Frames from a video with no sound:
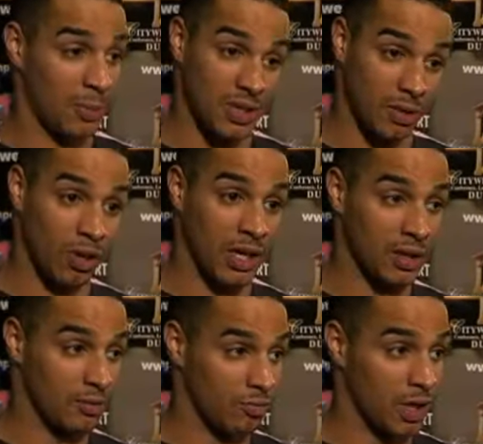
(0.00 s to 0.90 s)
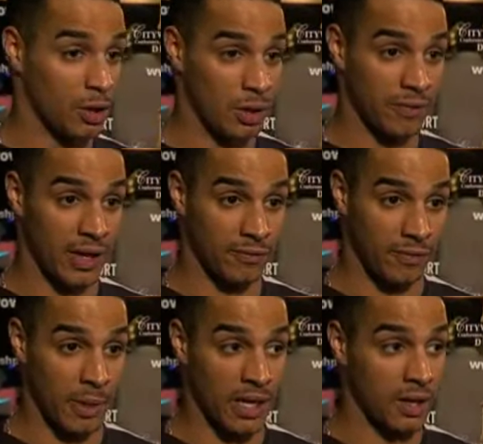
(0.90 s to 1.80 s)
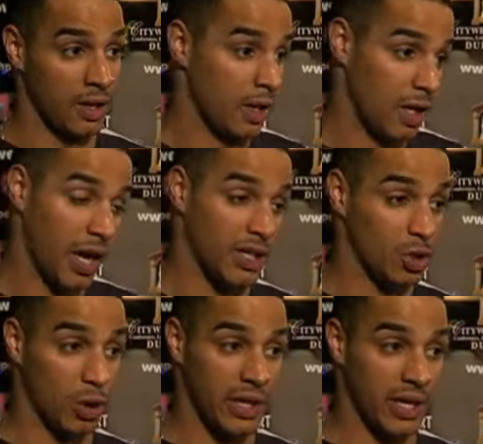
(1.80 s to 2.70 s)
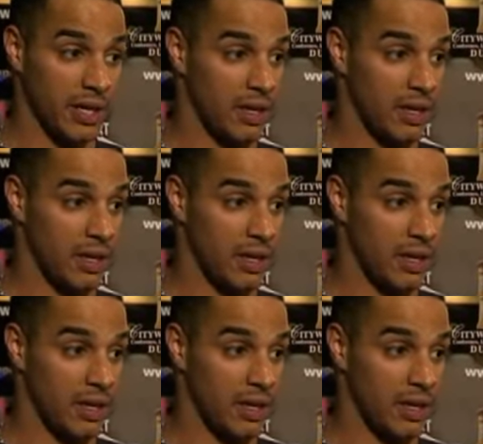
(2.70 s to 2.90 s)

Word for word: But it's a really, really good event for me. I enjoyed it.